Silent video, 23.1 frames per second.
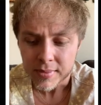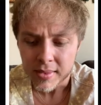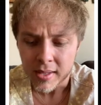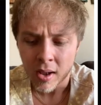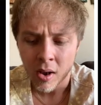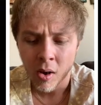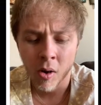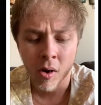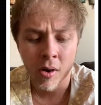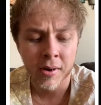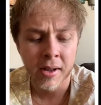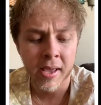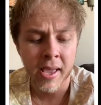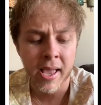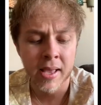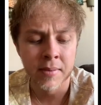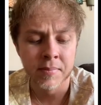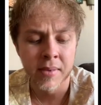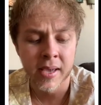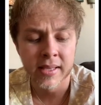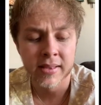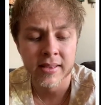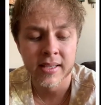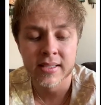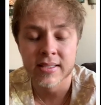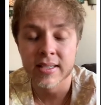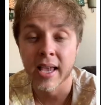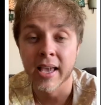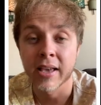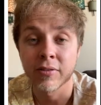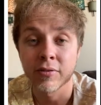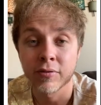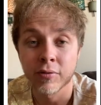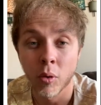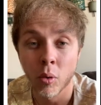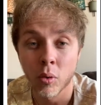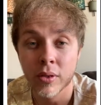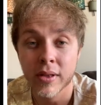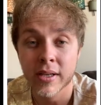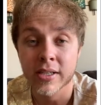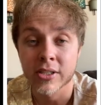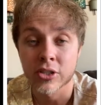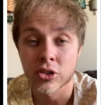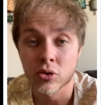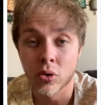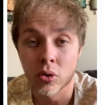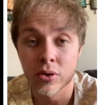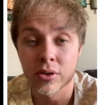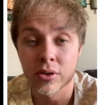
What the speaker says: on it and made this a fully controller